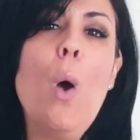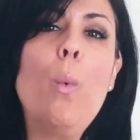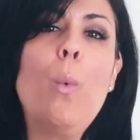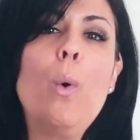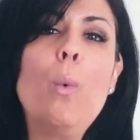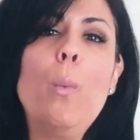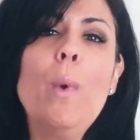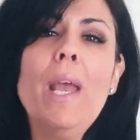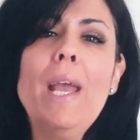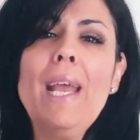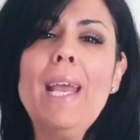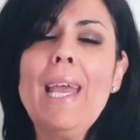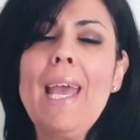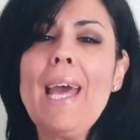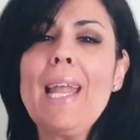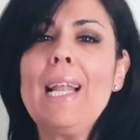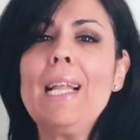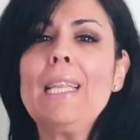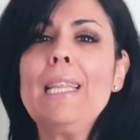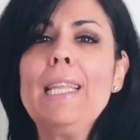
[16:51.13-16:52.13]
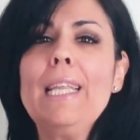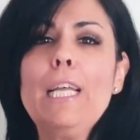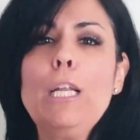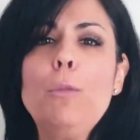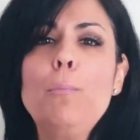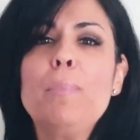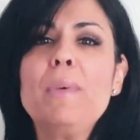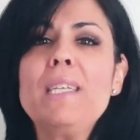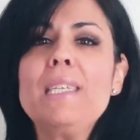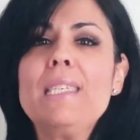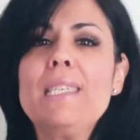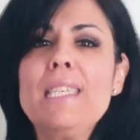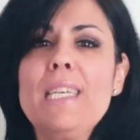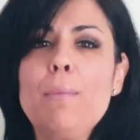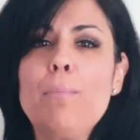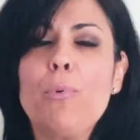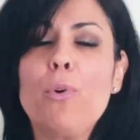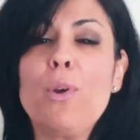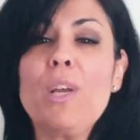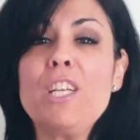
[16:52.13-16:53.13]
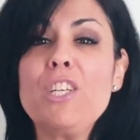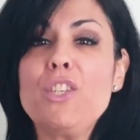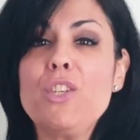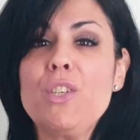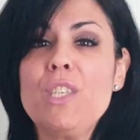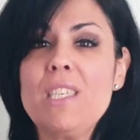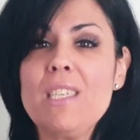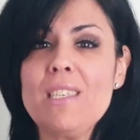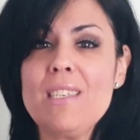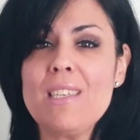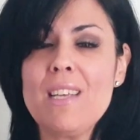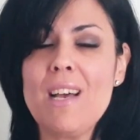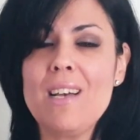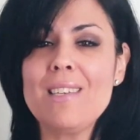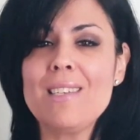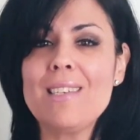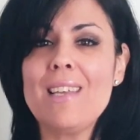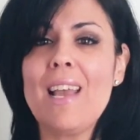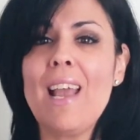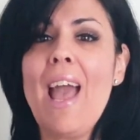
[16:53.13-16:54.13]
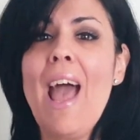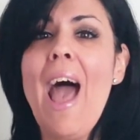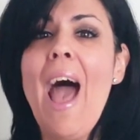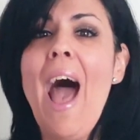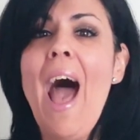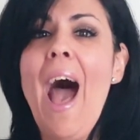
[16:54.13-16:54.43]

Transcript: when we get a little bit deeper into discussing